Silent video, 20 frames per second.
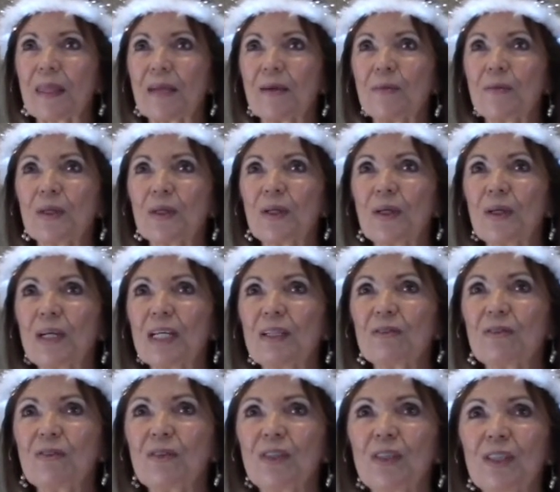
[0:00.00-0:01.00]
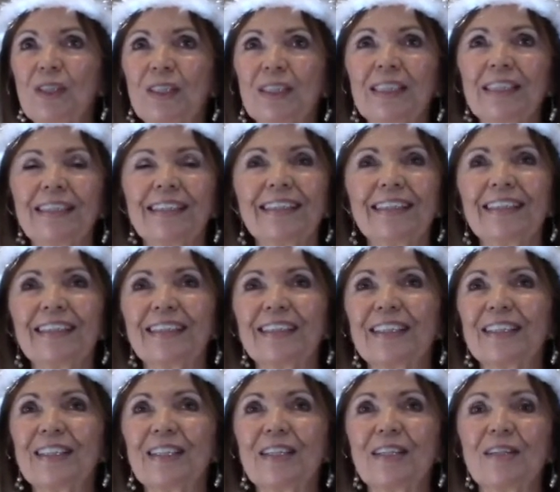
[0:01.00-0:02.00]
We're grateful
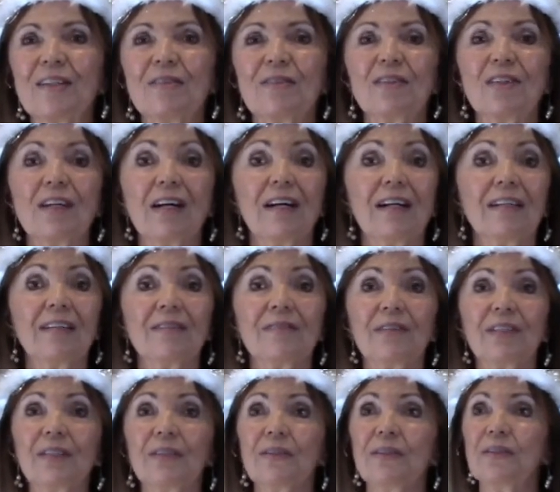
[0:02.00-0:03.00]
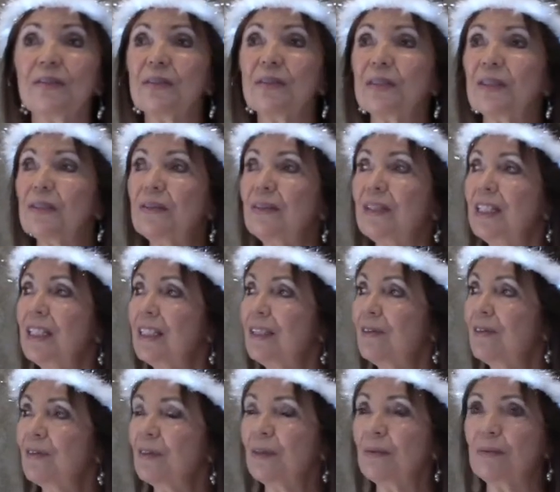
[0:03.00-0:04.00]
for all of you who tune in
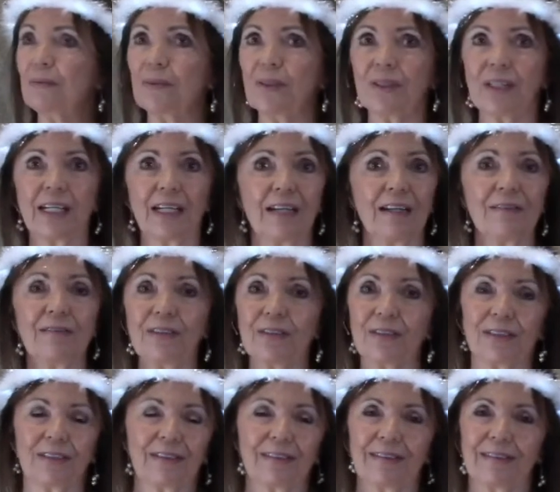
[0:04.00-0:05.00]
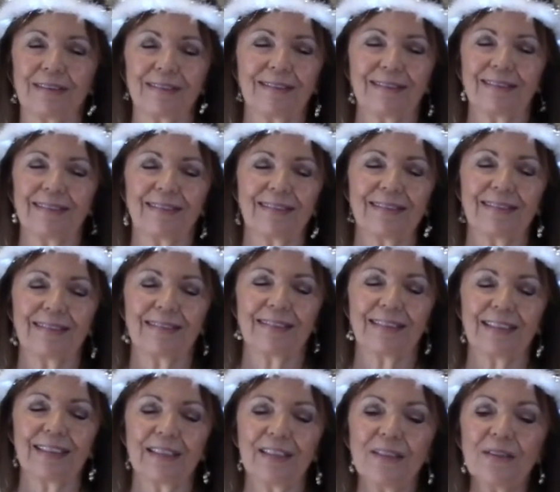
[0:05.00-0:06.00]
from wherever
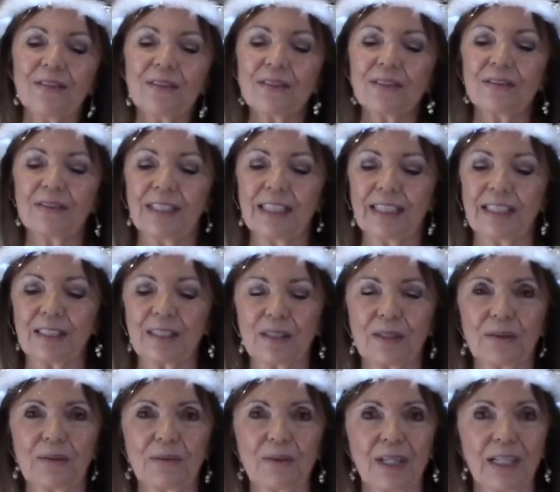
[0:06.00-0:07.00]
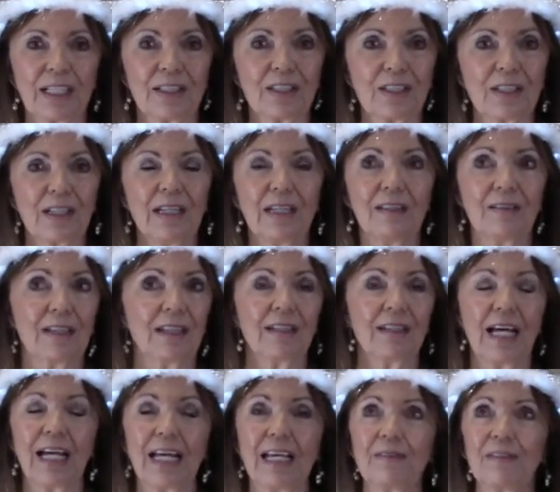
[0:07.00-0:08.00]
you tune in to watch the
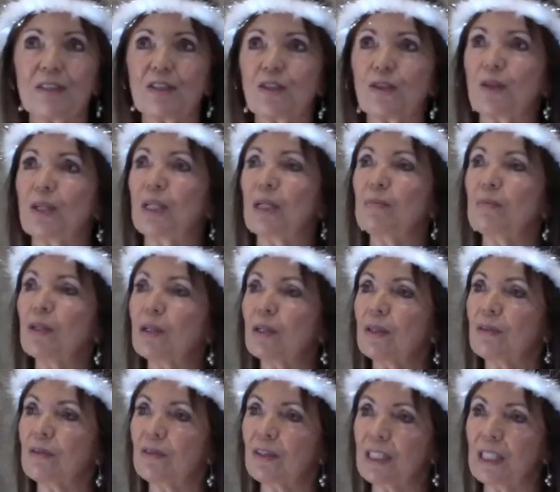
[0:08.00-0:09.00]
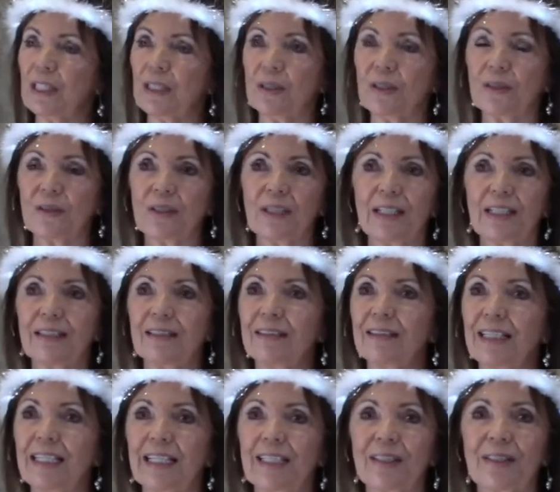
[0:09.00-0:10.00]
live stream or the video
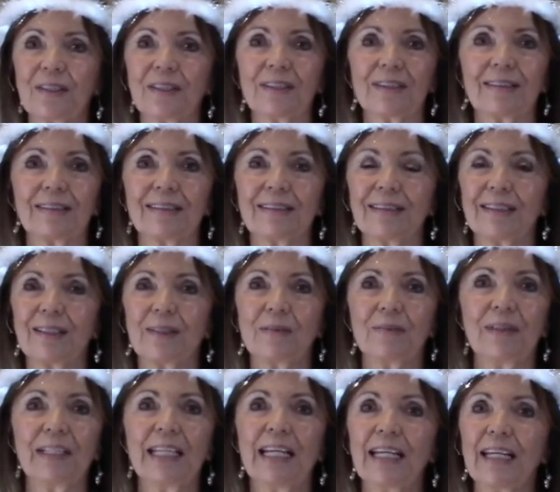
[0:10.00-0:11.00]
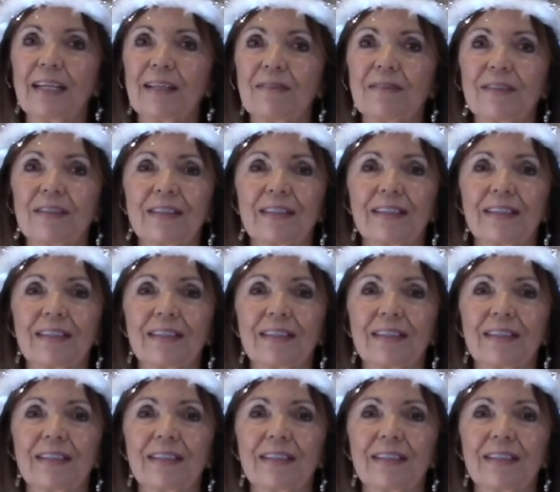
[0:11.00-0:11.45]
later. We have